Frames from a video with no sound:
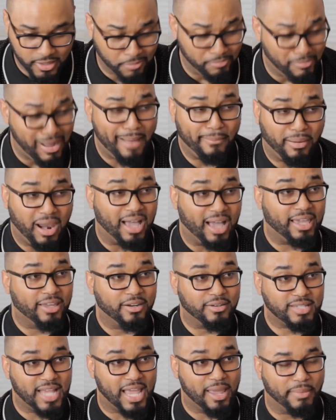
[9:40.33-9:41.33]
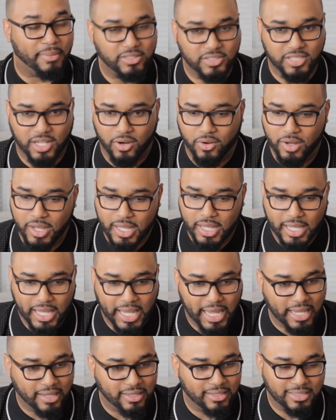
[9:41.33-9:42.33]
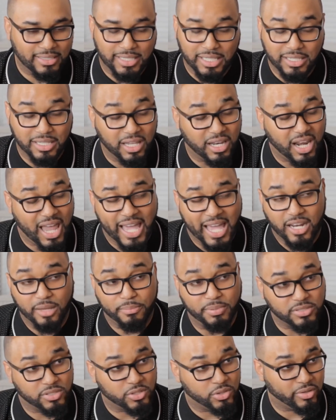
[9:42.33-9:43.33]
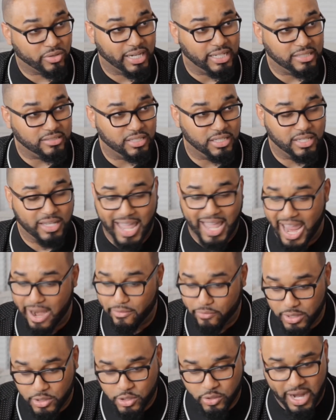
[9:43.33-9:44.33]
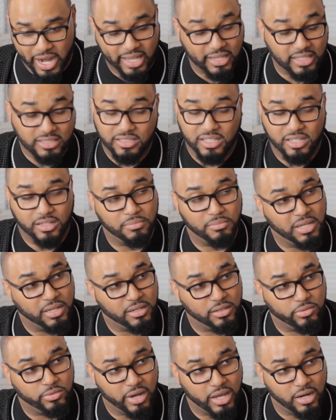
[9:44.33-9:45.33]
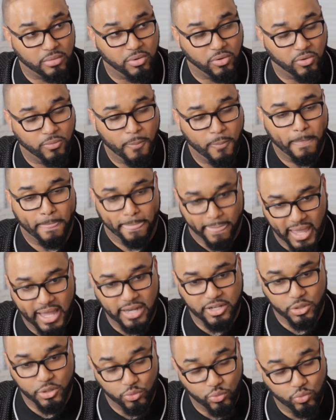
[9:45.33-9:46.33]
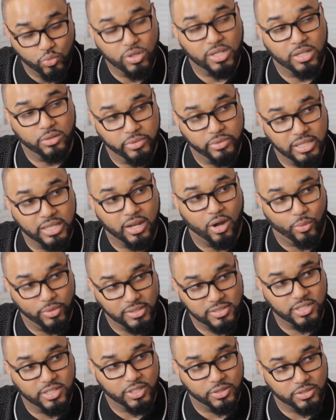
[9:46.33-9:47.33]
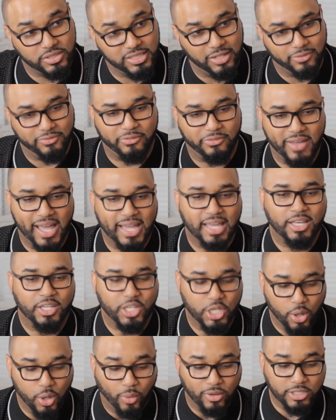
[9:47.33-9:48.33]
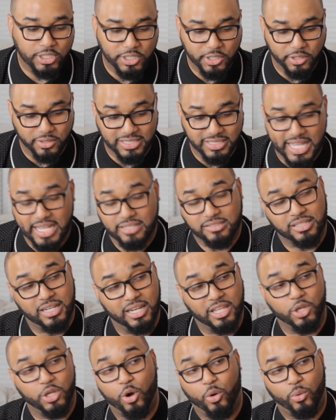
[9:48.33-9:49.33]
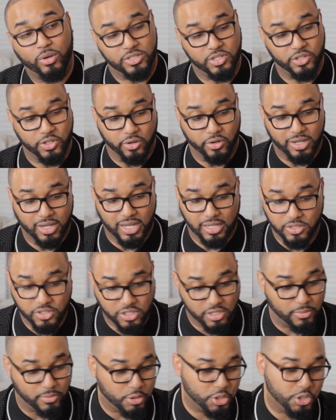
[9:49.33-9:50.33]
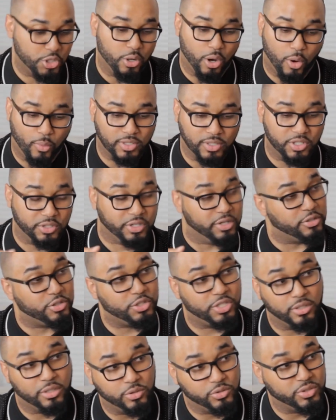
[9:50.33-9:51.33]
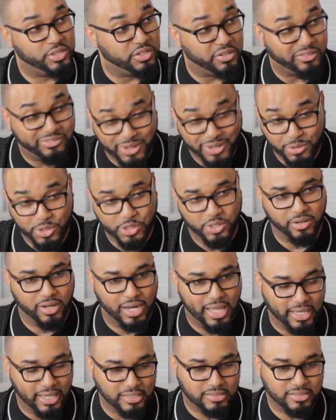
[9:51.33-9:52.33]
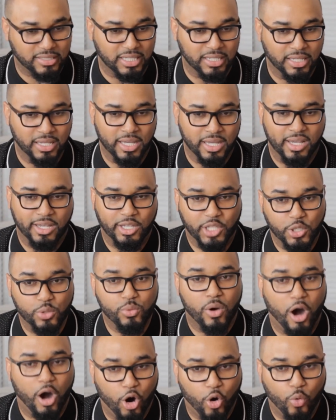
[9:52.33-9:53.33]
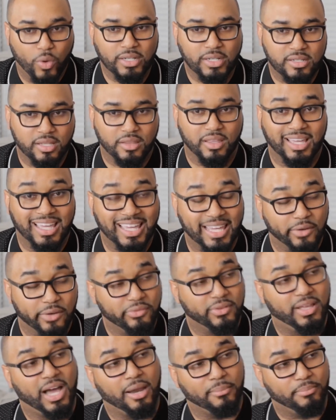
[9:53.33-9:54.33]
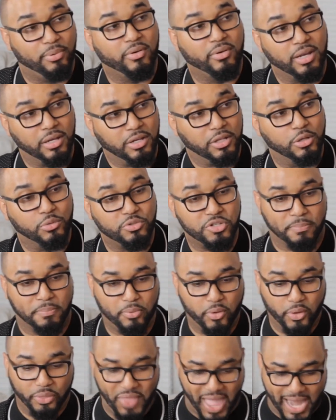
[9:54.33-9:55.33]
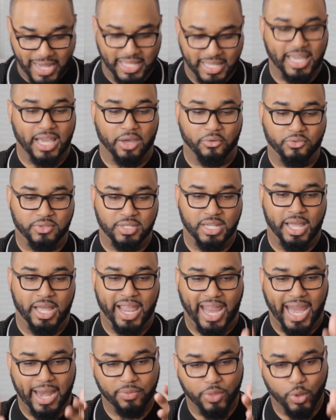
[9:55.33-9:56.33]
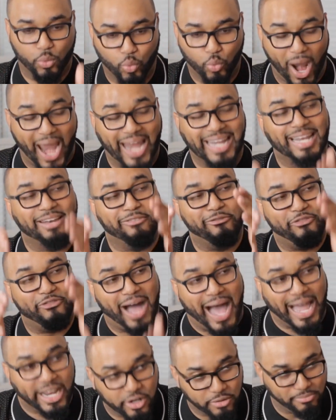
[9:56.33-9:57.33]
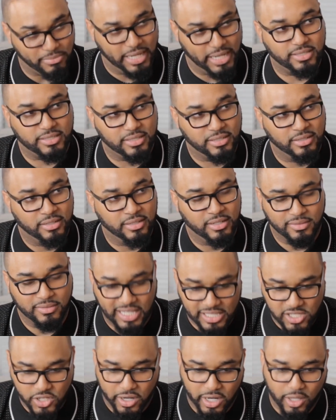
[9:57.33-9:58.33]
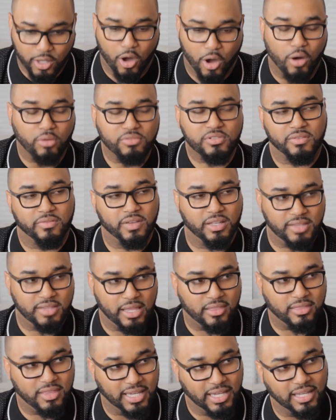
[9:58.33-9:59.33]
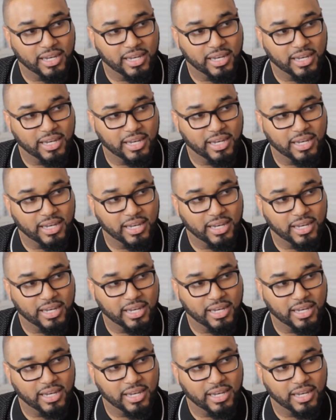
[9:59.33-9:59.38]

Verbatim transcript: My Absolutely Rock Entertainment. So it, the, the, lineup is crazy. Okay. Every track is gonna be incredible and you really, really owe it to yourself. In fact, you owe it to your destiny, you owe it to your customers, you owe it to your See. children, your future, your legacy. See. You owe it to the gift God put in you to put that gift in the right environment that's going to cultivate that thing